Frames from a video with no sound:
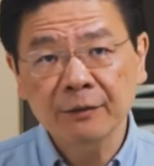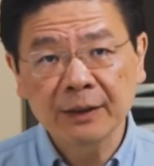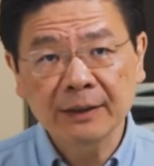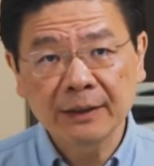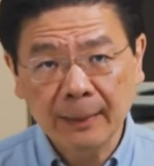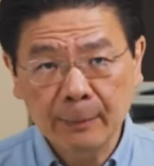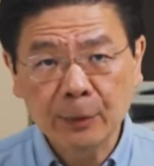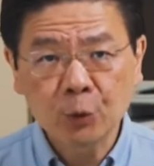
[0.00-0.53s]
of
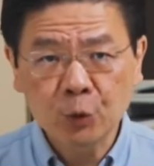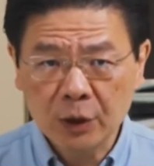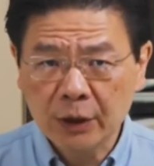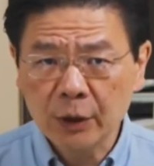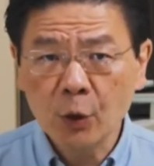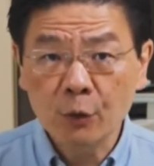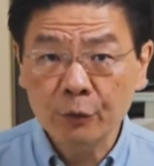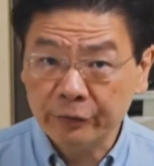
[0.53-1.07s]
the
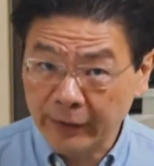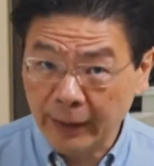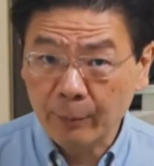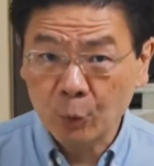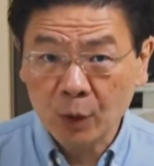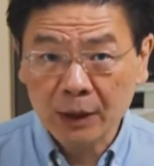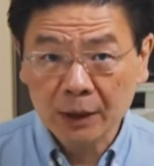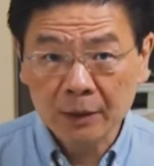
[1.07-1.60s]
WTO
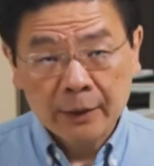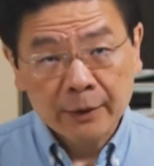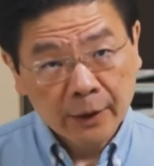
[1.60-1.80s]
framework.